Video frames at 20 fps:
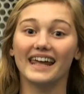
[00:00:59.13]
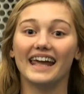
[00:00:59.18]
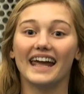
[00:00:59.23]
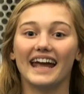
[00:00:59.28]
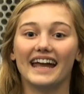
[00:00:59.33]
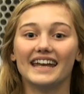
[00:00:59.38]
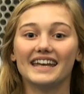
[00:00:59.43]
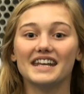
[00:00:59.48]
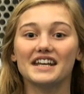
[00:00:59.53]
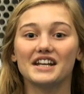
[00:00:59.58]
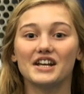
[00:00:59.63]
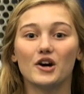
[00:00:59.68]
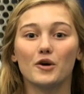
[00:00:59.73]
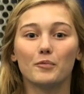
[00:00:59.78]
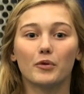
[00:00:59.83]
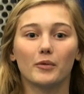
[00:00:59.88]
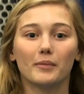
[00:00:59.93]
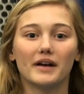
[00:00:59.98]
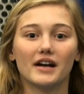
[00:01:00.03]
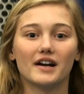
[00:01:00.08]
Indian Hill
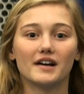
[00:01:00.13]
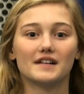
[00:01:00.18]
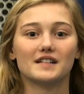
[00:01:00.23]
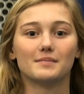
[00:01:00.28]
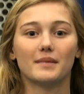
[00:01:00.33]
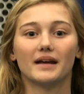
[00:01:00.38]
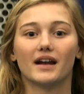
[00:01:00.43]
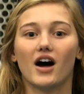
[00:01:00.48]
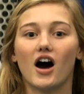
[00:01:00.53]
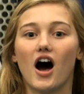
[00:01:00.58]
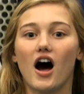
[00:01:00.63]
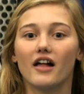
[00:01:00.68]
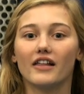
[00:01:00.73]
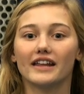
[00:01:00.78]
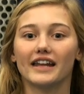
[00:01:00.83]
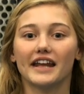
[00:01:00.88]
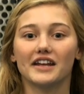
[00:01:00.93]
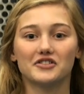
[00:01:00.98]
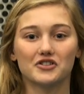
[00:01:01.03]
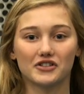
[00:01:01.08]
Premiers made a
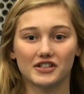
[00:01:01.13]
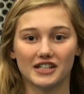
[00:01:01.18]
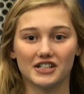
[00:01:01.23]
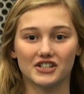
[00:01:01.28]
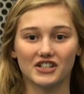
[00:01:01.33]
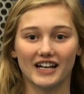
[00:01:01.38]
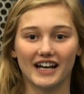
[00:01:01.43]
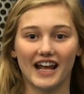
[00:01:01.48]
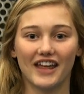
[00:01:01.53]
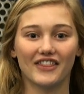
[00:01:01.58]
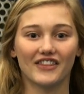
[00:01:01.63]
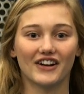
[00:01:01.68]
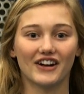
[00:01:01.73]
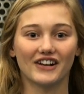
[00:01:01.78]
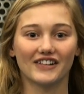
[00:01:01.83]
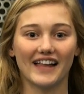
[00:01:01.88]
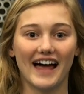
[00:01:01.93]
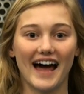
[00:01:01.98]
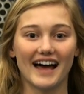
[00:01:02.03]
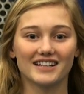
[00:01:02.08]
holiday tradition in their
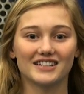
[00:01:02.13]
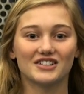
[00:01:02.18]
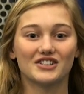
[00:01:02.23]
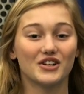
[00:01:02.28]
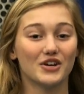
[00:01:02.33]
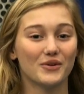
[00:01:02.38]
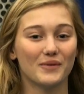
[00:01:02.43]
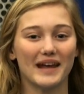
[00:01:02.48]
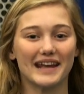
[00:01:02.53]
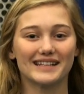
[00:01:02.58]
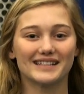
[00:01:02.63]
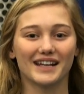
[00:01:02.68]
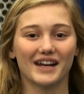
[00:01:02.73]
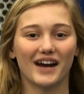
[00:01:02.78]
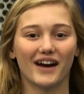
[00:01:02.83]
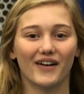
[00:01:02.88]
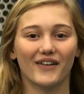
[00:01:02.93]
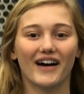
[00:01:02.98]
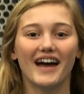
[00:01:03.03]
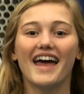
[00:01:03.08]
class two weeks
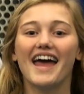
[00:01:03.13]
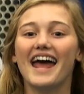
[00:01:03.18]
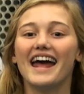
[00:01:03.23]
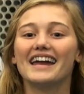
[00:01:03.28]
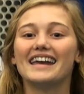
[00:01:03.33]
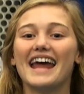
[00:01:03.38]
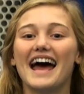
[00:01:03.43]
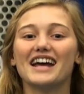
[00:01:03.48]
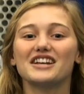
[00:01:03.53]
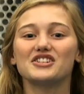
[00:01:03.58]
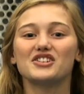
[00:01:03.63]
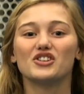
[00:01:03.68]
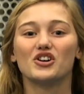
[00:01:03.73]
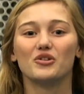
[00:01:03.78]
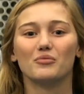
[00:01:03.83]
ago, National